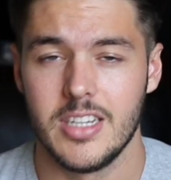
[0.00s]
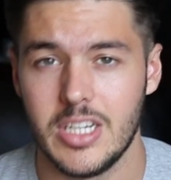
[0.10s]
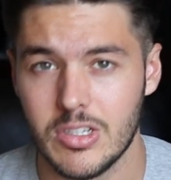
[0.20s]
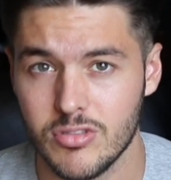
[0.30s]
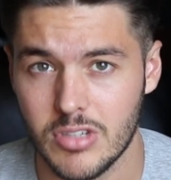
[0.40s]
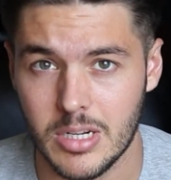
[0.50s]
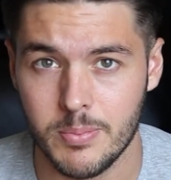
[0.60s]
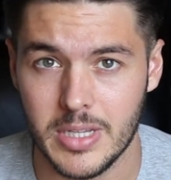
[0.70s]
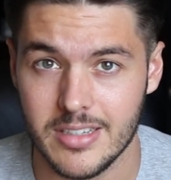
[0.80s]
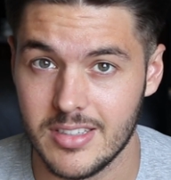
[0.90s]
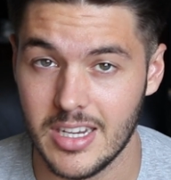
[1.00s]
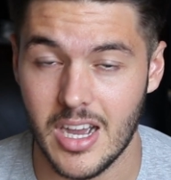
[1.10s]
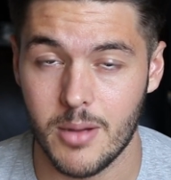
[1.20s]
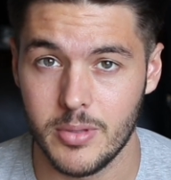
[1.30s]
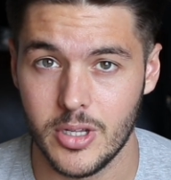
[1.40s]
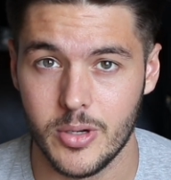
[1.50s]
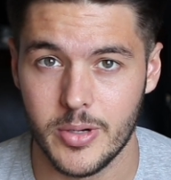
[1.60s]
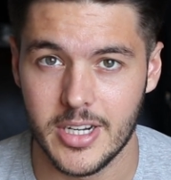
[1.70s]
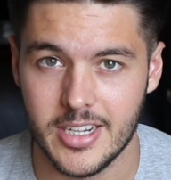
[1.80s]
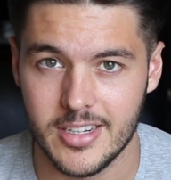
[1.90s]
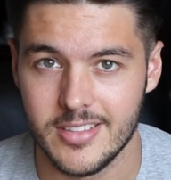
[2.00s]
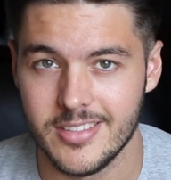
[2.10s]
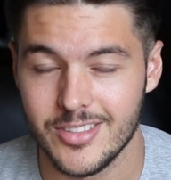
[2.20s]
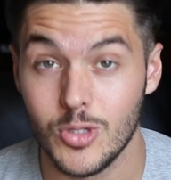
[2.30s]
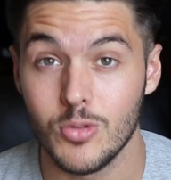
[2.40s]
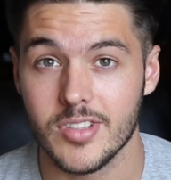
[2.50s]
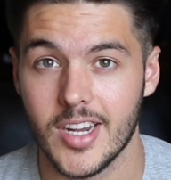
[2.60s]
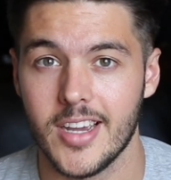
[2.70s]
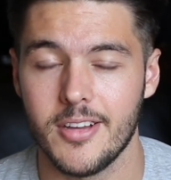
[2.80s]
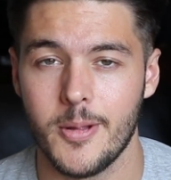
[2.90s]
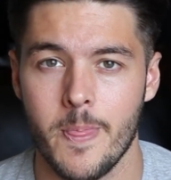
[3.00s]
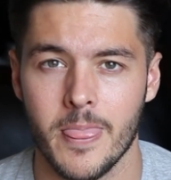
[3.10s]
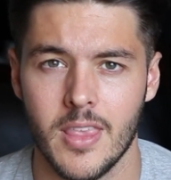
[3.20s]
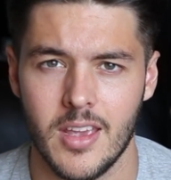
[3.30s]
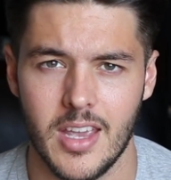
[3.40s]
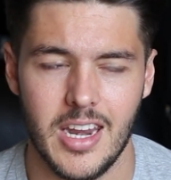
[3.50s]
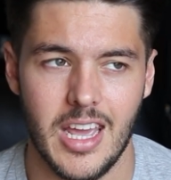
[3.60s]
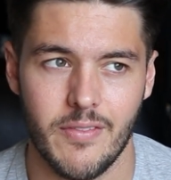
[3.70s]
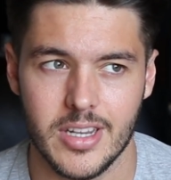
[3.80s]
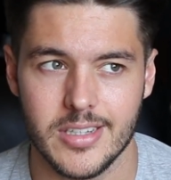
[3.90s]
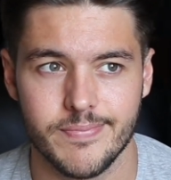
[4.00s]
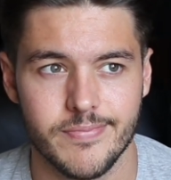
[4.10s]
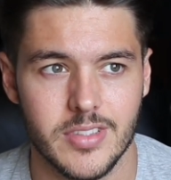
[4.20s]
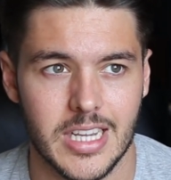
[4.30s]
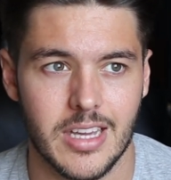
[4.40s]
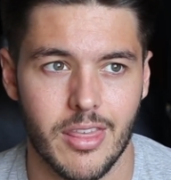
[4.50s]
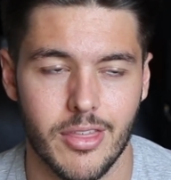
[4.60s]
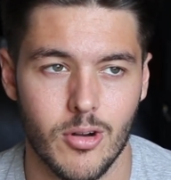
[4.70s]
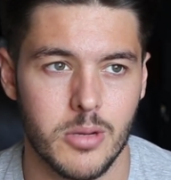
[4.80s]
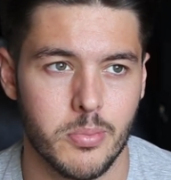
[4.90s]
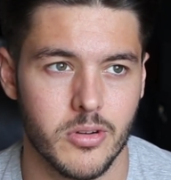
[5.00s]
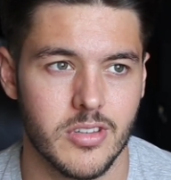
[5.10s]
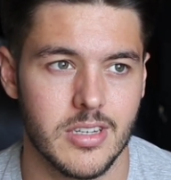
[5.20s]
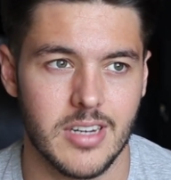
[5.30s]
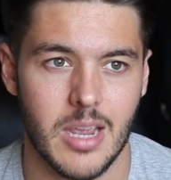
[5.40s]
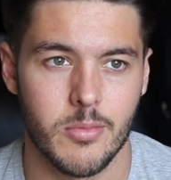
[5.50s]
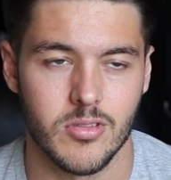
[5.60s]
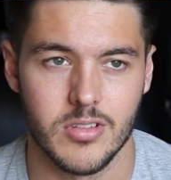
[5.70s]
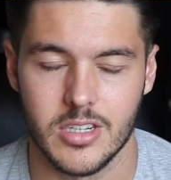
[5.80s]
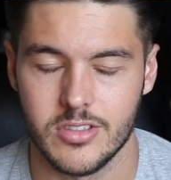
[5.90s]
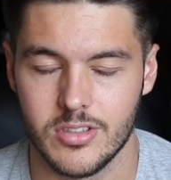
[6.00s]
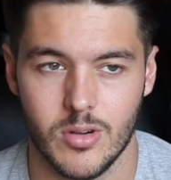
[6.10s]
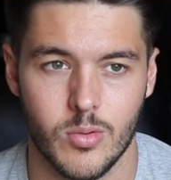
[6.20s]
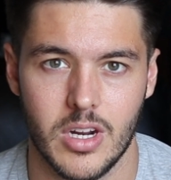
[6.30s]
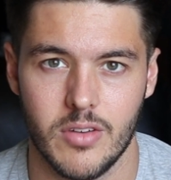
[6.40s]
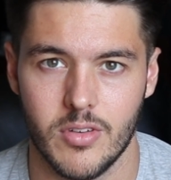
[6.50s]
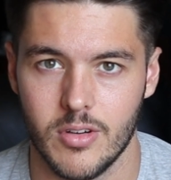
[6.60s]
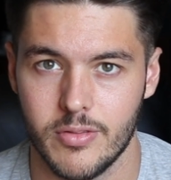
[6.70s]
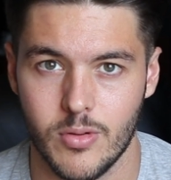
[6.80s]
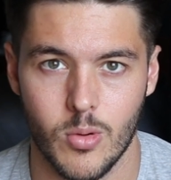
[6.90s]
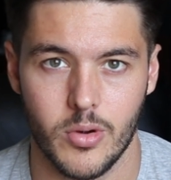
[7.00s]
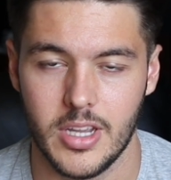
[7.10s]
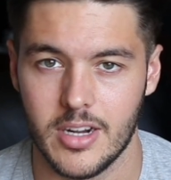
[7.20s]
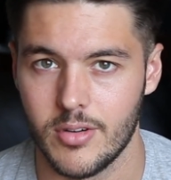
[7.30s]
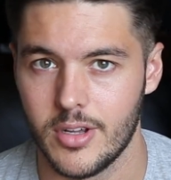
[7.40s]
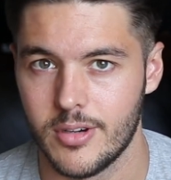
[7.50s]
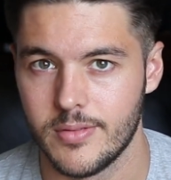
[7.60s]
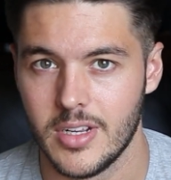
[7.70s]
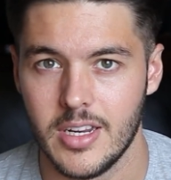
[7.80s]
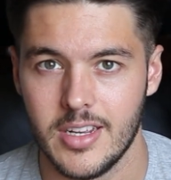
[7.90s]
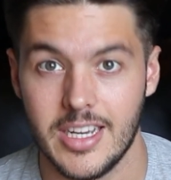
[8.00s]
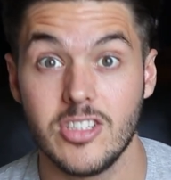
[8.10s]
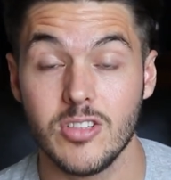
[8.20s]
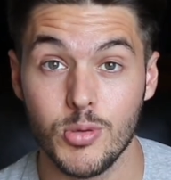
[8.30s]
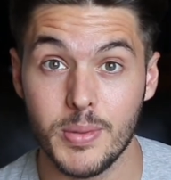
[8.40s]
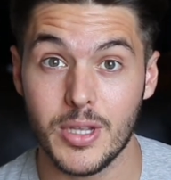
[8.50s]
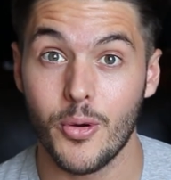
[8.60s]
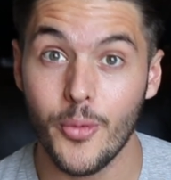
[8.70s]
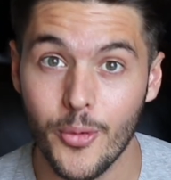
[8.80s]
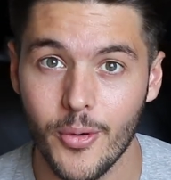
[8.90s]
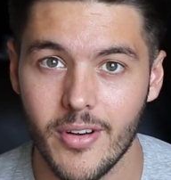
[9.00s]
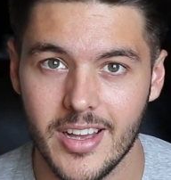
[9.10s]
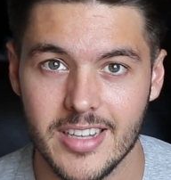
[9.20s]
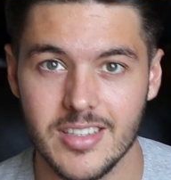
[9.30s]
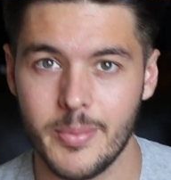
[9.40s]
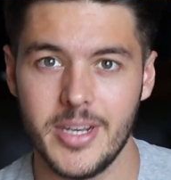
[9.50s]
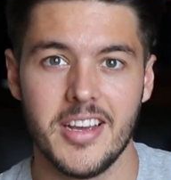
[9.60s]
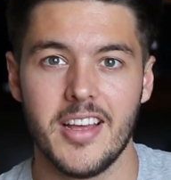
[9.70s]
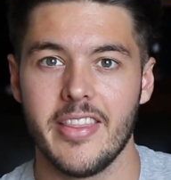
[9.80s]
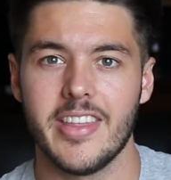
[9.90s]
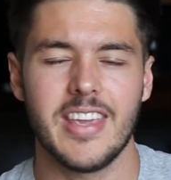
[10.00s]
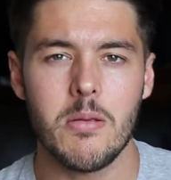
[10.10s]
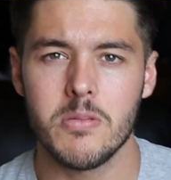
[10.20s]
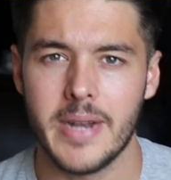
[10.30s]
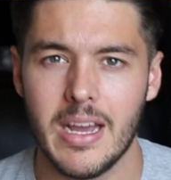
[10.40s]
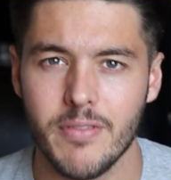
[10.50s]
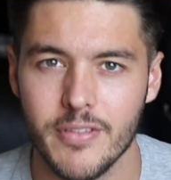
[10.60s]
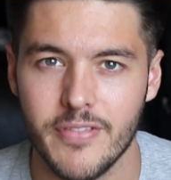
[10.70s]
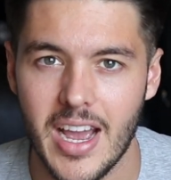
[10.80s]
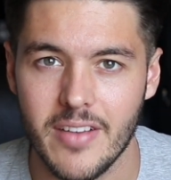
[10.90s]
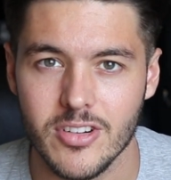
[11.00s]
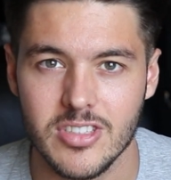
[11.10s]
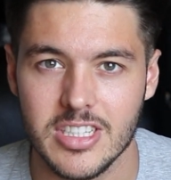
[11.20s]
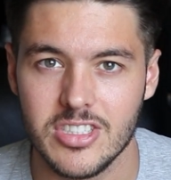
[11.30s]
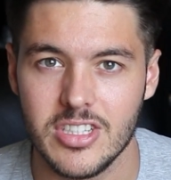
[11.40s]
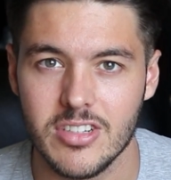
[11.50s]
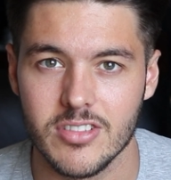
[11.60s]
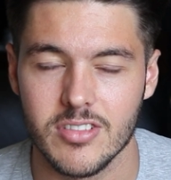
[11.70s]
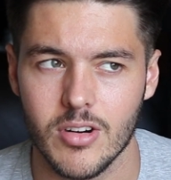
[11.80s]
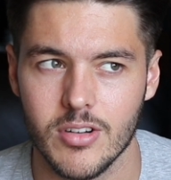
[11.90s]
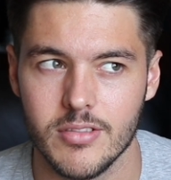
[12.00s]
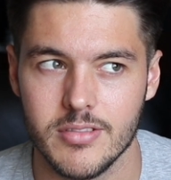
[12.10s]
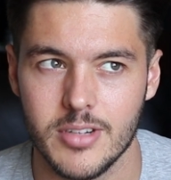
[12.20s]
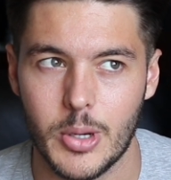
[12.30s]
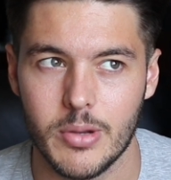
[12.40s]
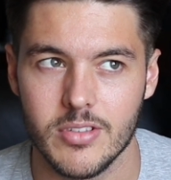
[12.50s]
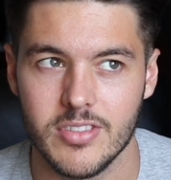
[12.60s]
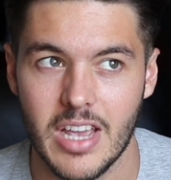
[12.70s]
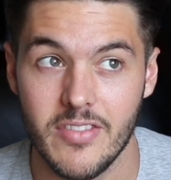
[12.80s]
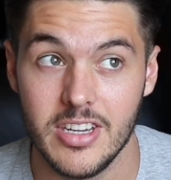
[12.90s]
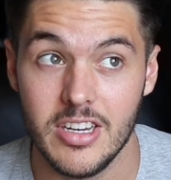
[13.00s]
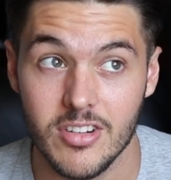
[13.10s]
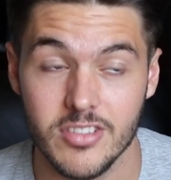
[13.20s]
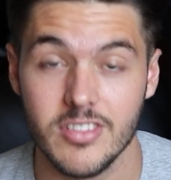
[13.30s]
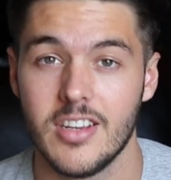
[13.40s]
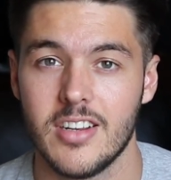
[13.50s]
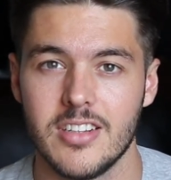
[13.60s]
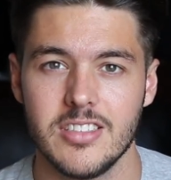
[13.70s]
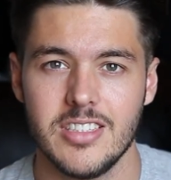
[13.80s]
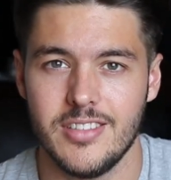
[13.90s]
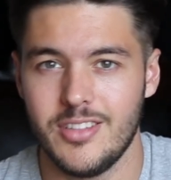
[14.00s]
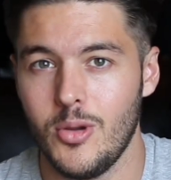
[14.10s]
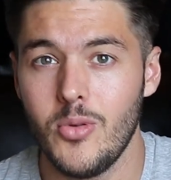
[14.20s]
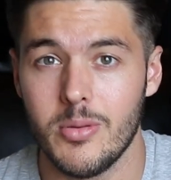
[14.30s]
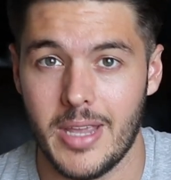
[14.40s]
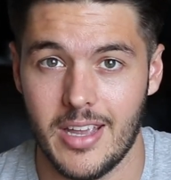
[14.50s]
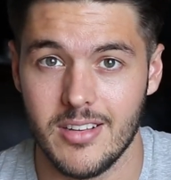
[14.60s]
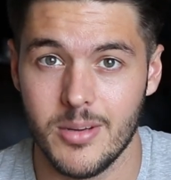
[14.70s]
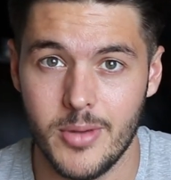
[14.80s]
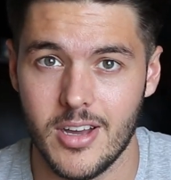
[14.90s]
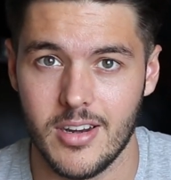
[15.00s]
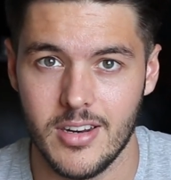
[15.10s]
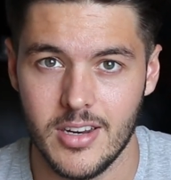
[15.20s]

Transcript: you know, straight up like Diablo 2 style, and have like a 30% damage reduction or whatever, 40, I don't know. It just would be cool. I mean, the game's been out for 5 or 6 years, or no, 7 years. Just do it, man. Come on.